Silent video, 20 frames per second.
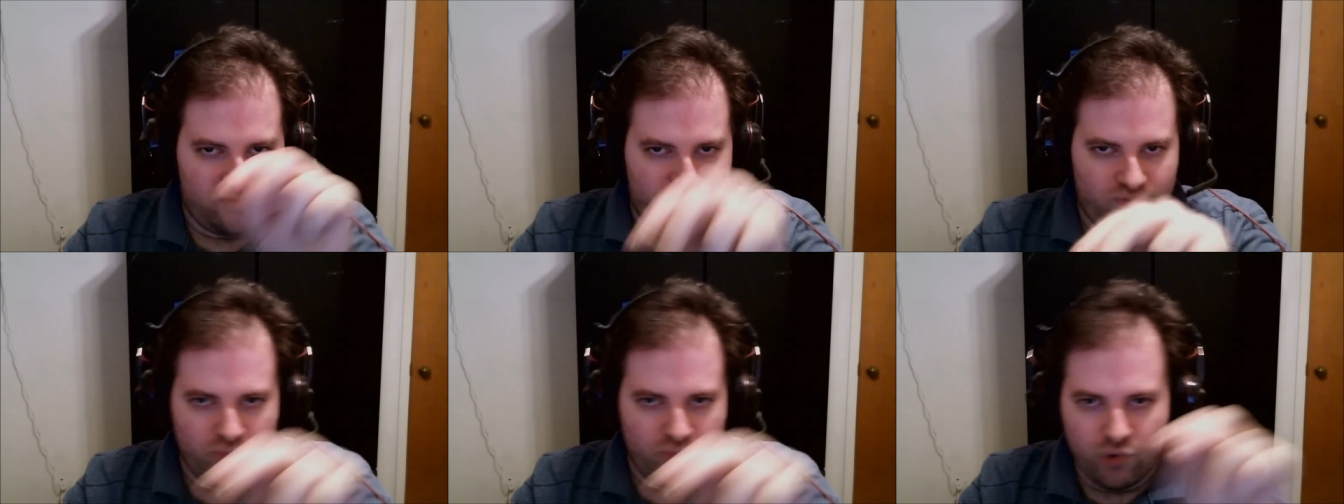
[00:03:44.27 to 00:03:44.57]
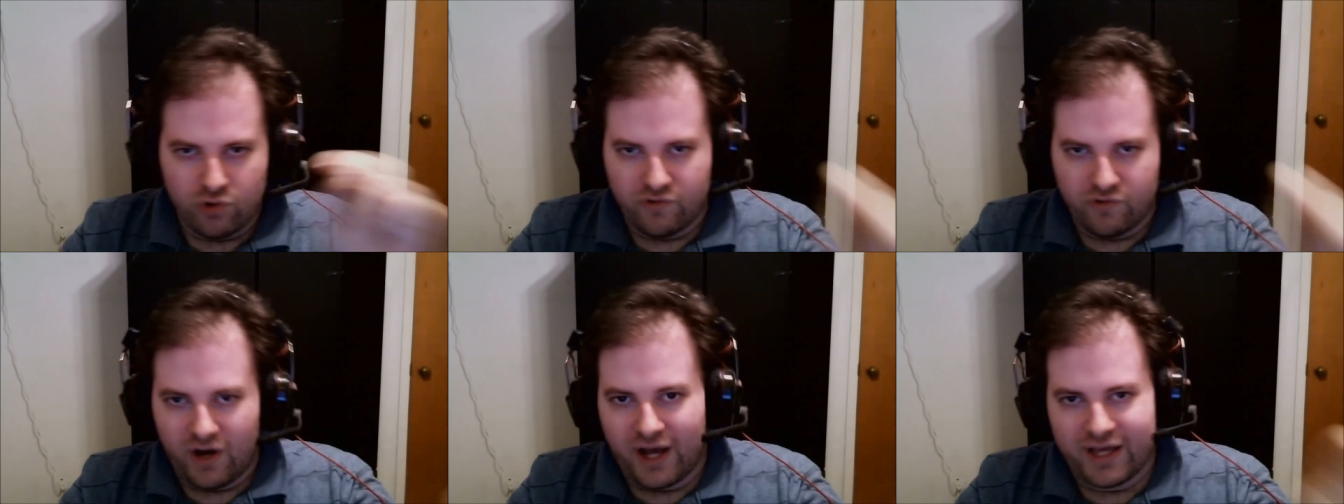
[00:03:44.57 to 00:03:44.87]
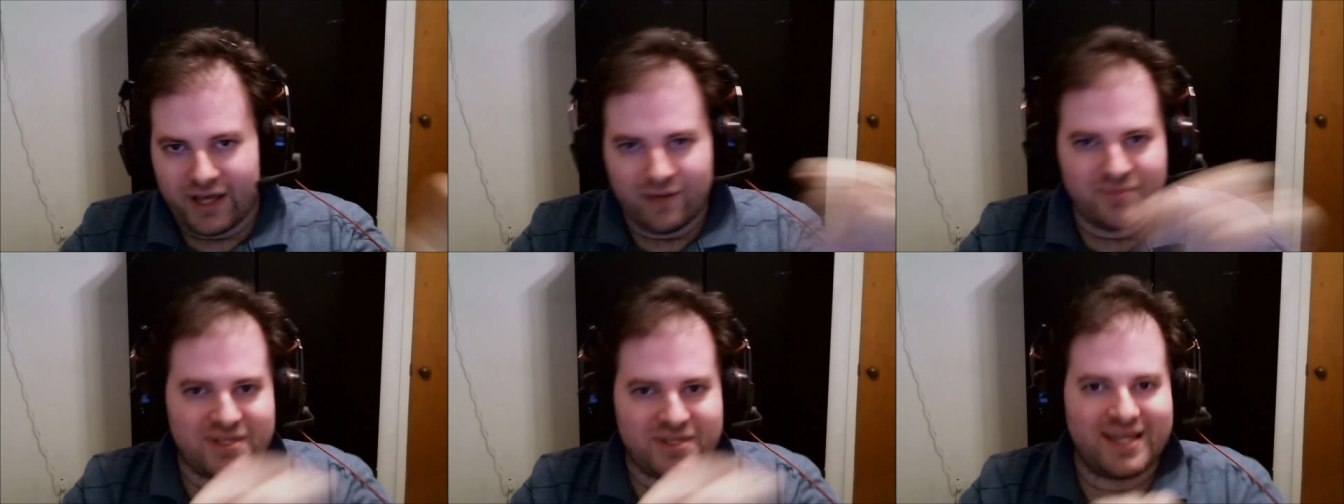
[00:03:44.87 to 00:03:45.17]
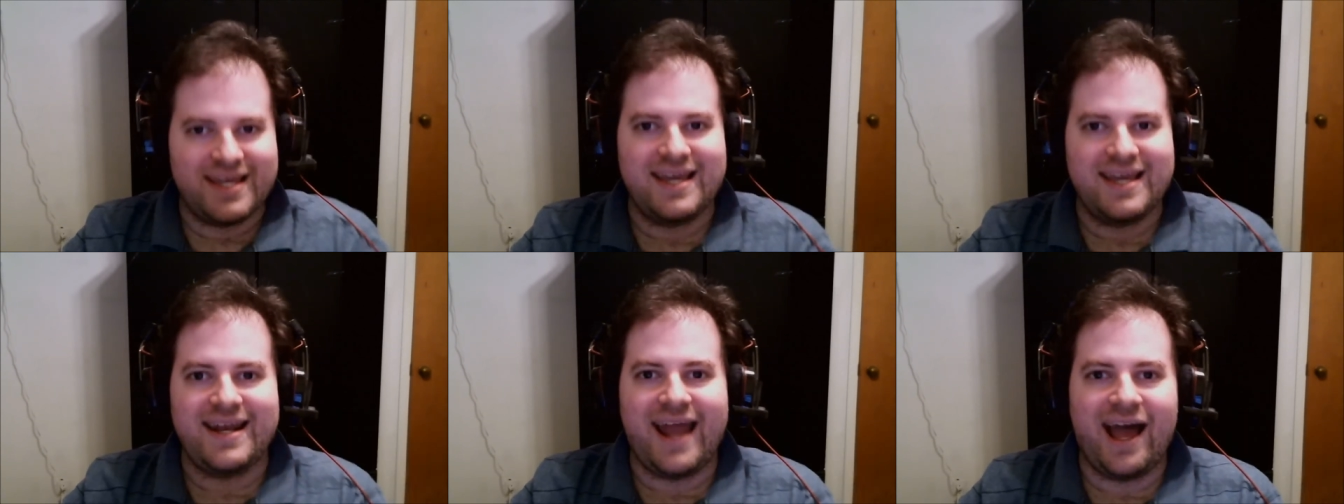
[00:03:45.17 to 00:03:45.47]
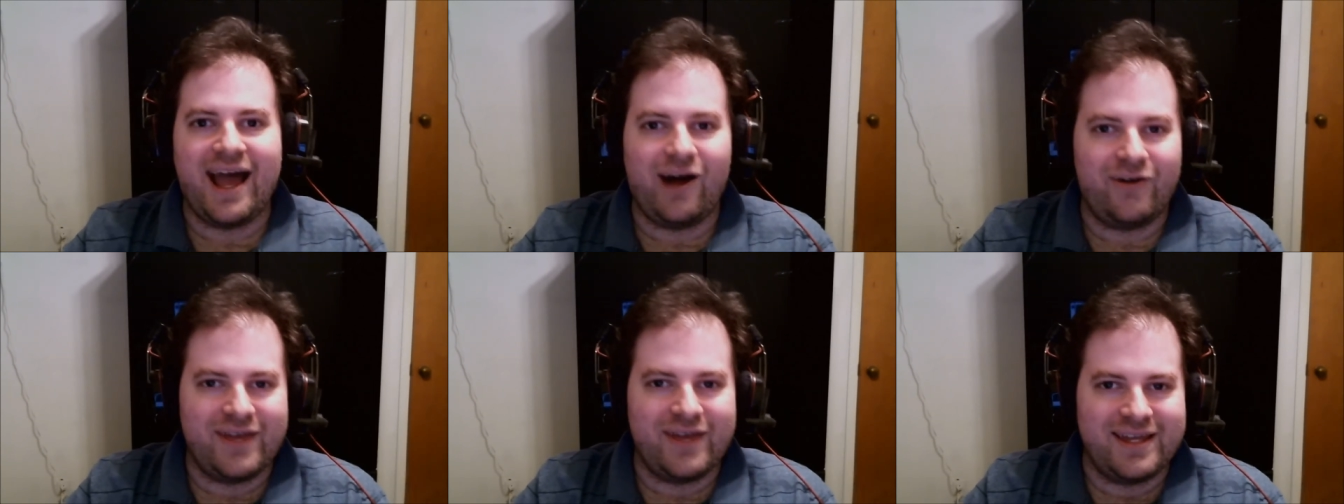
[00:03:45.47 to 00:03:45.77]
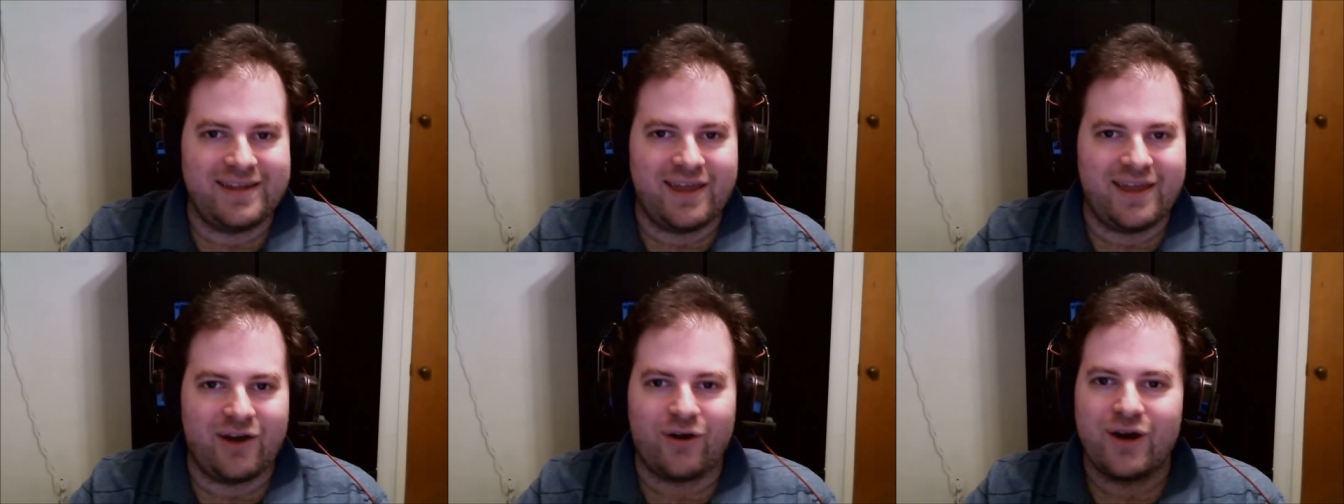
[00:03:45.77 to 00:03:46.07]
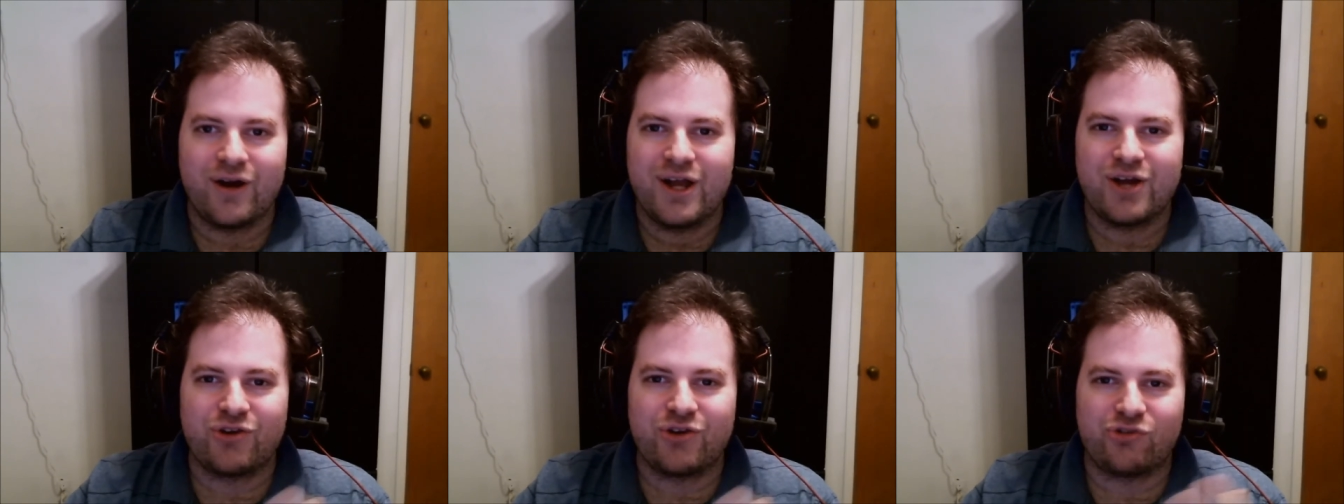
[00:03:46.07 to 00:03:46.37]
move items in and out in their
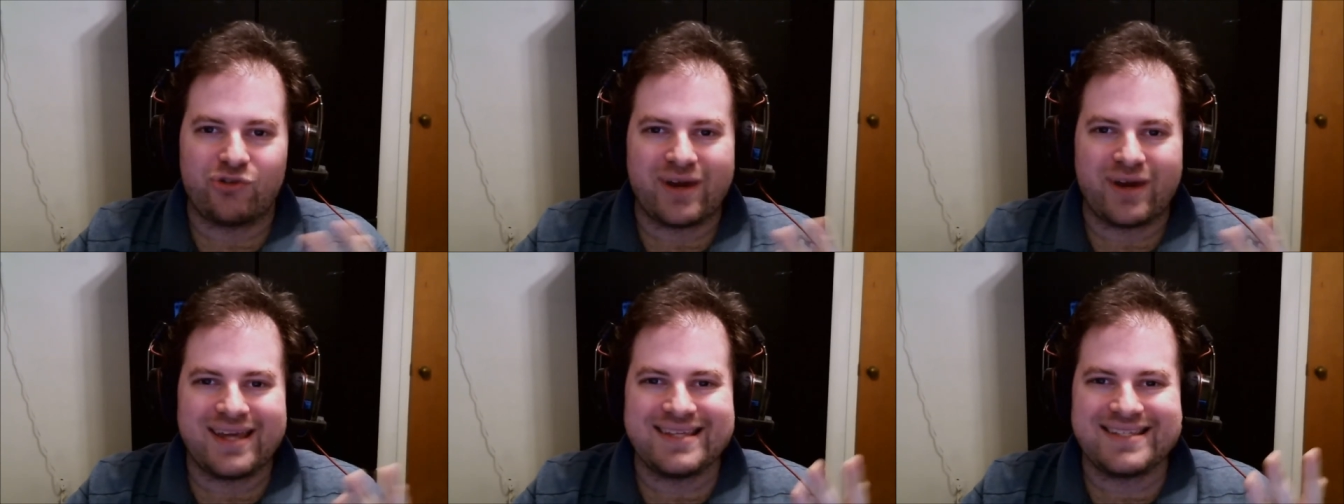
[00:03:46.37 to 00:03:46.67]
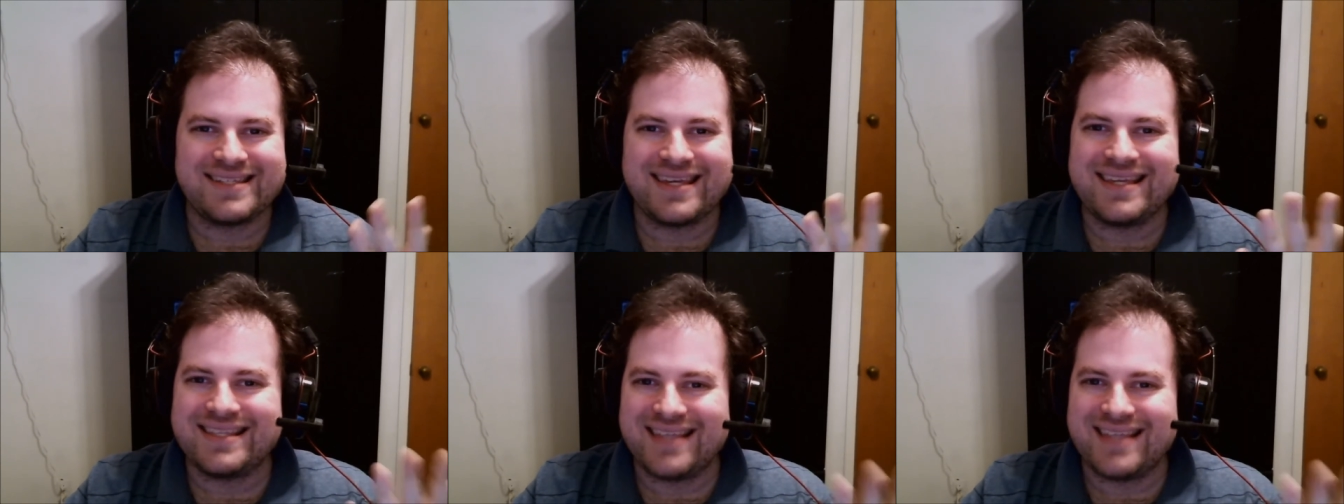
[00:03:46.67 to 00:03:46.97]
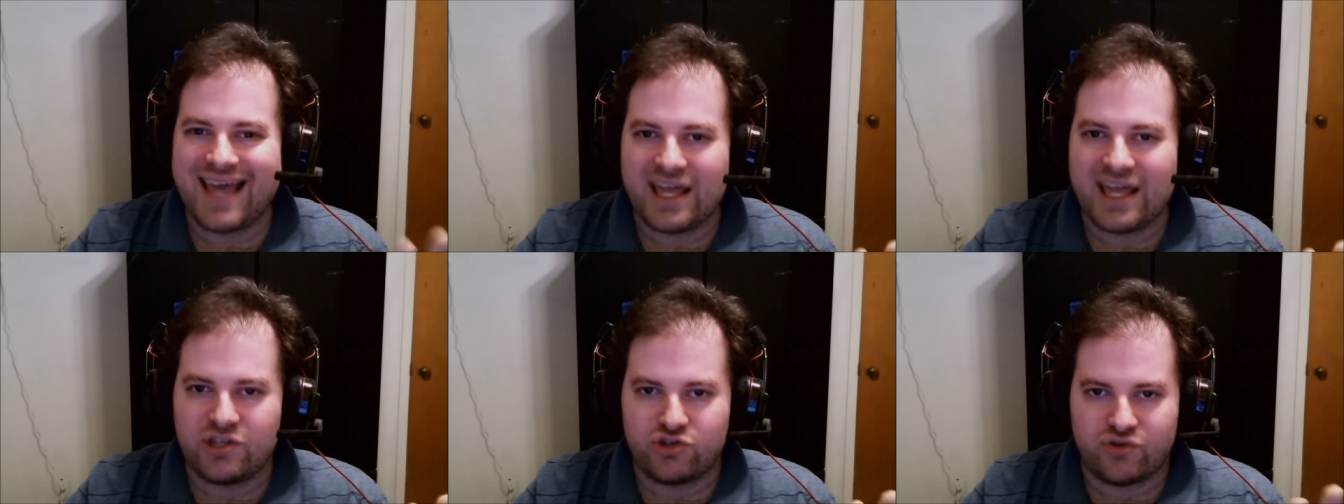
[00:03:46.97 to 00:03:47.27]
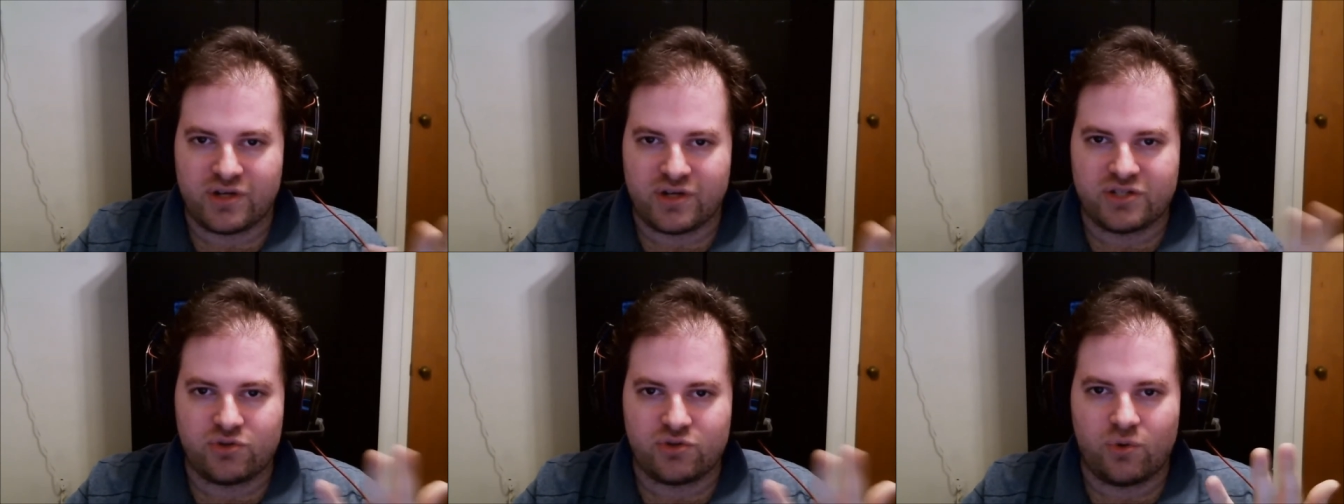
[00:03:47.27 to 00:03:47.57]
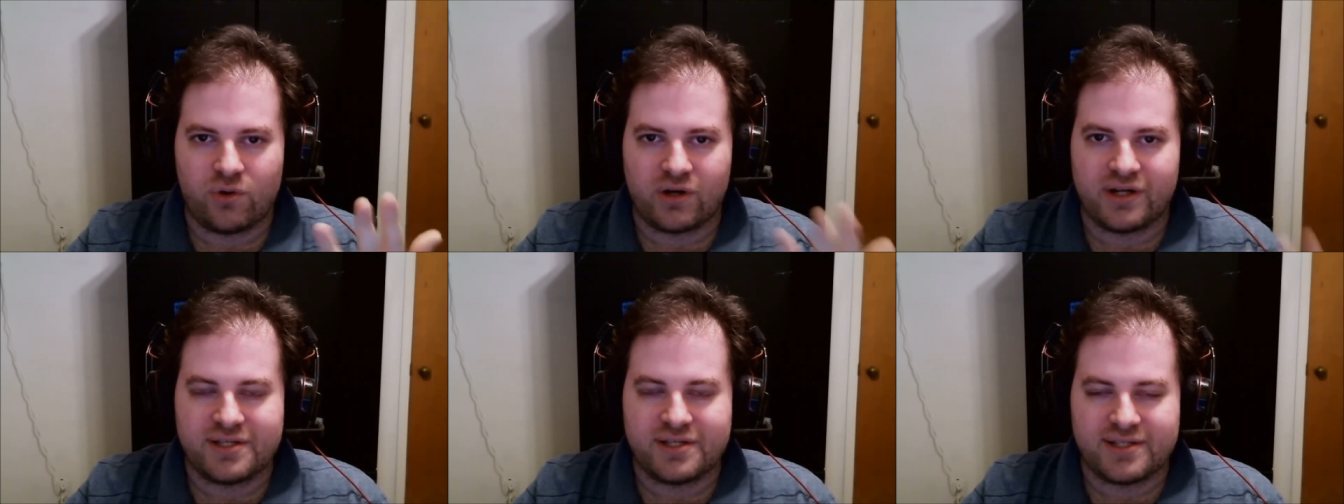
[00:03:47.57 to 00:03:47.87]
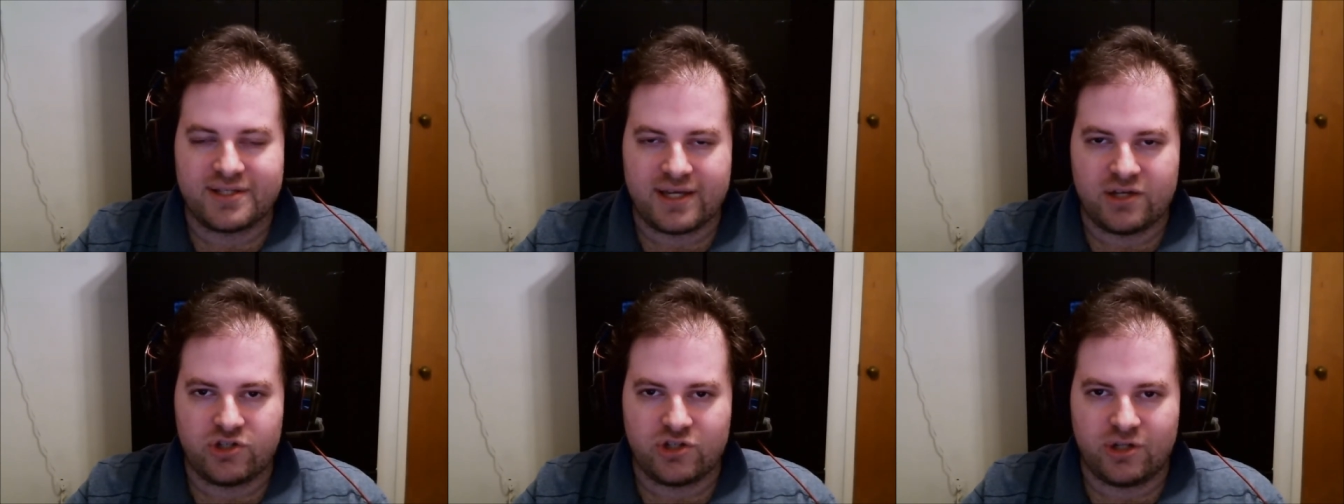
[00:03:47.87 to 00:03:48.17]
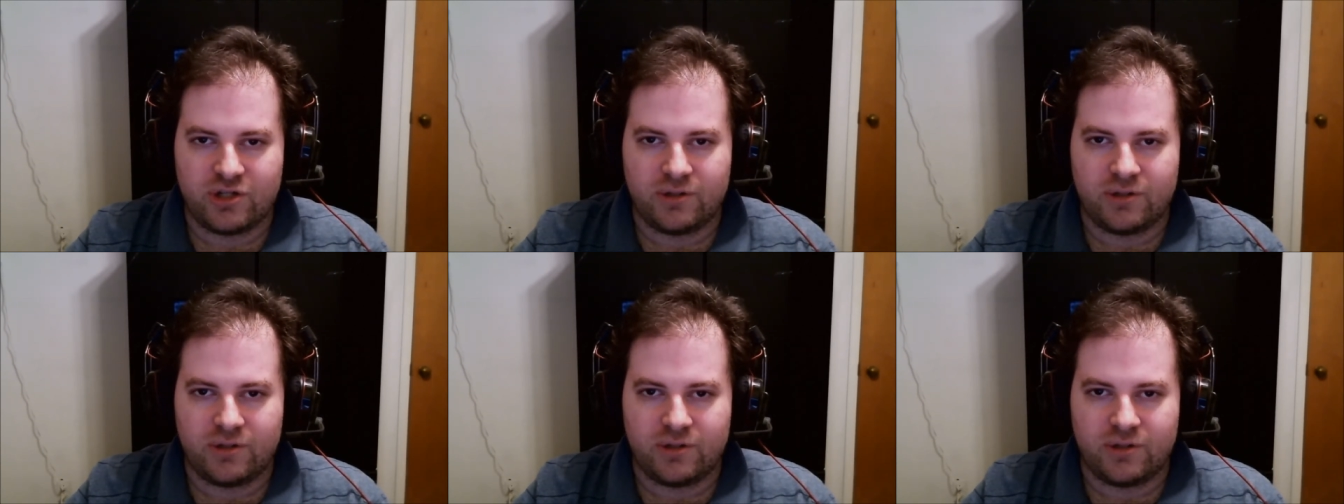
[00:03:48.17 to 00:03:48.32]
crazy Tetris organization.